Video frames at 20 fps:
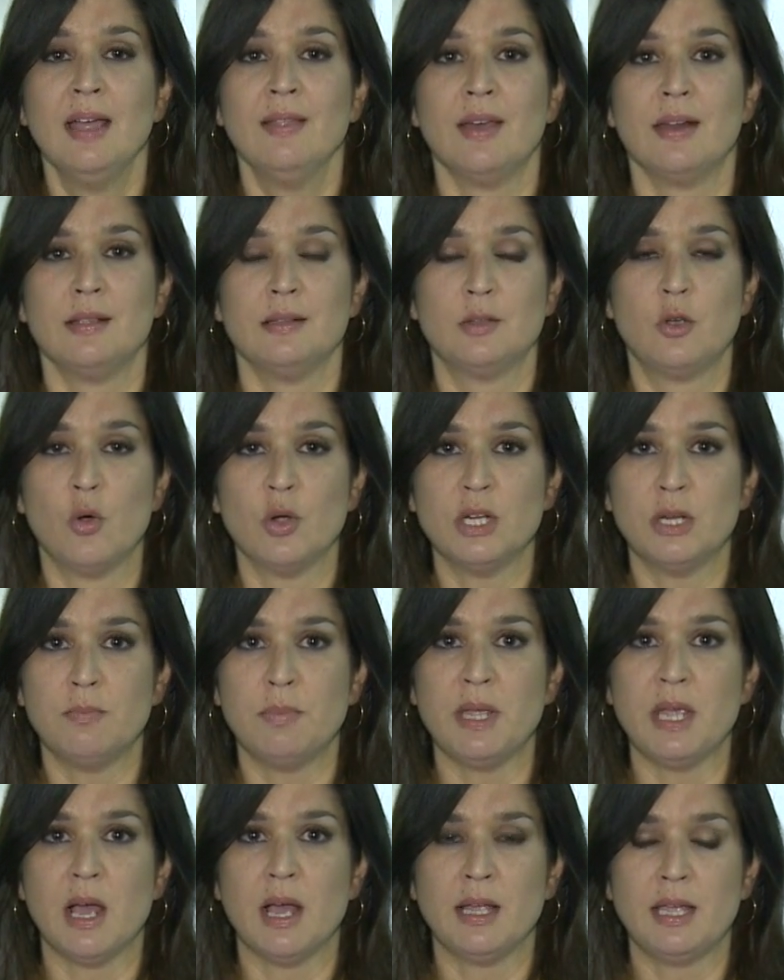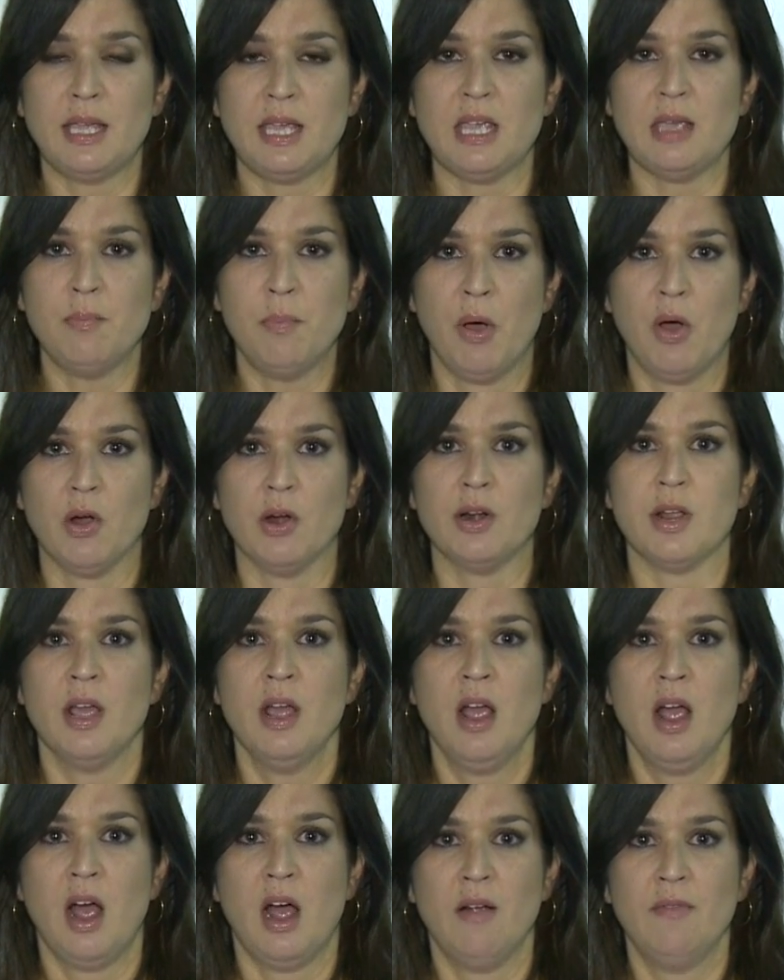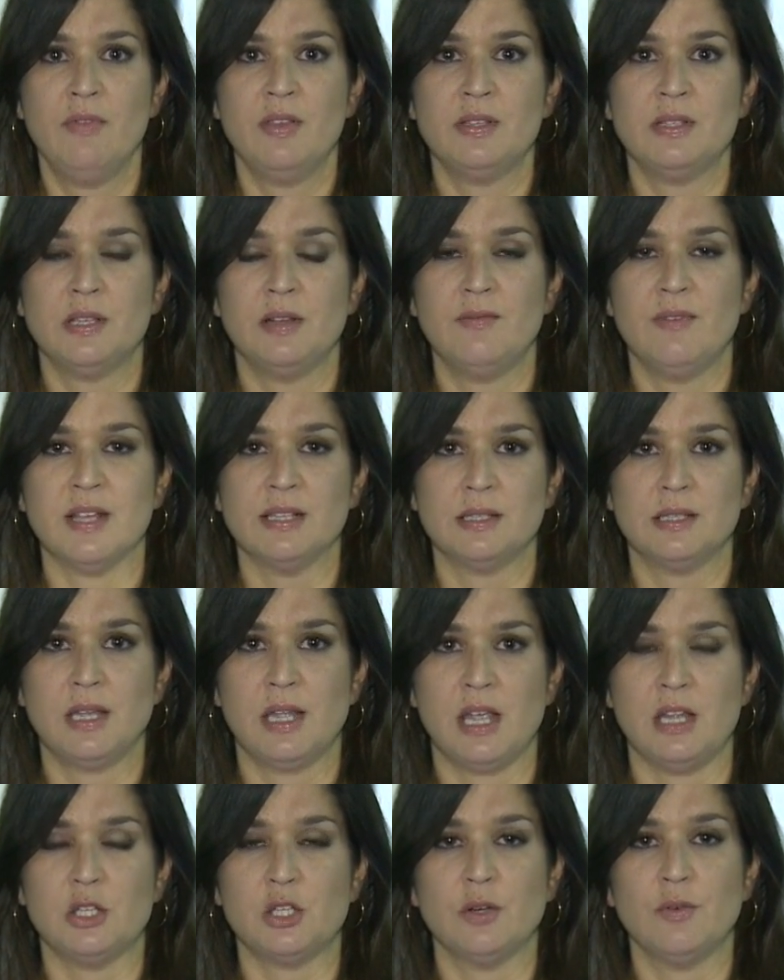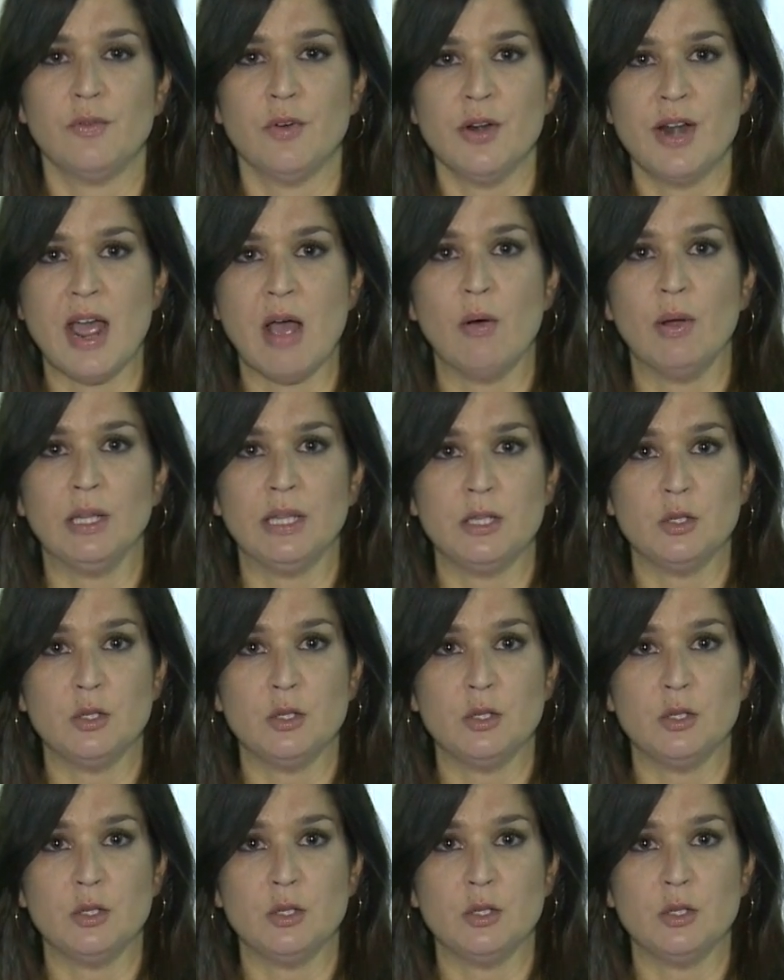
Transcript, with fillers: That is going to be a key part of this investigation. For now, at